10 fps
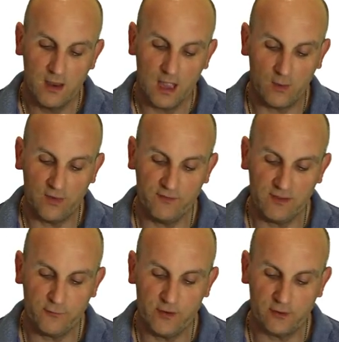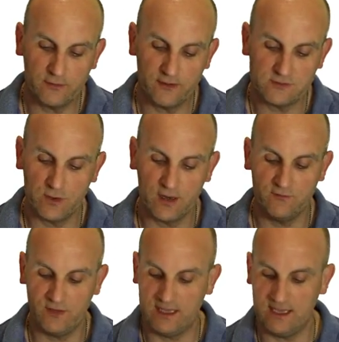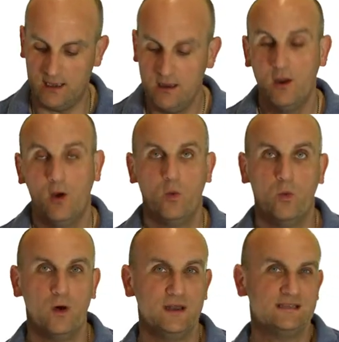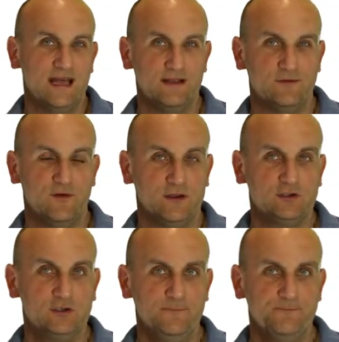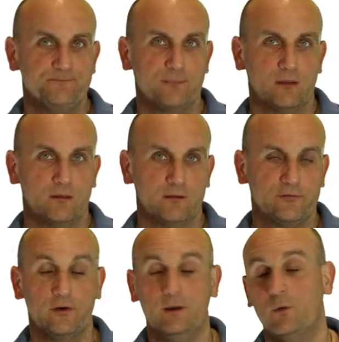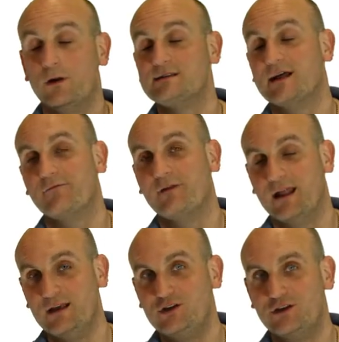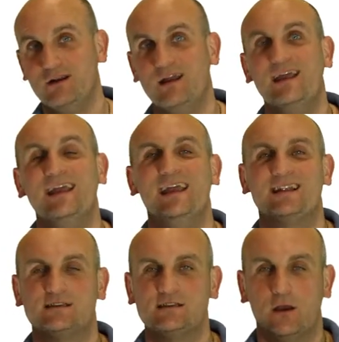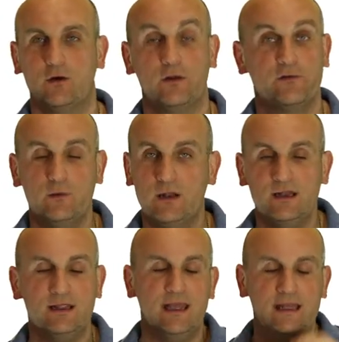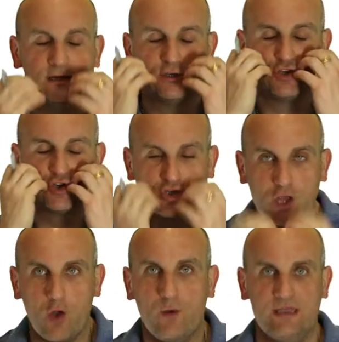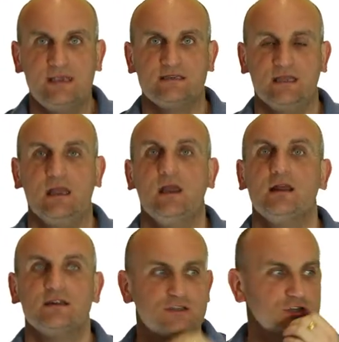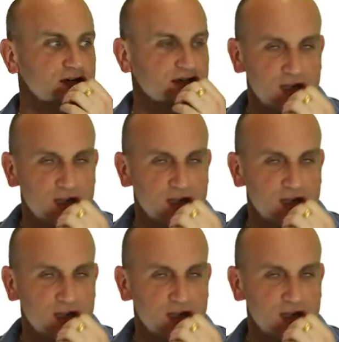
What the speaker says: However, if we look at this one over here, what is that function? Sorry, what is that relation? It's a circle. And see what I did there? It is so easy to just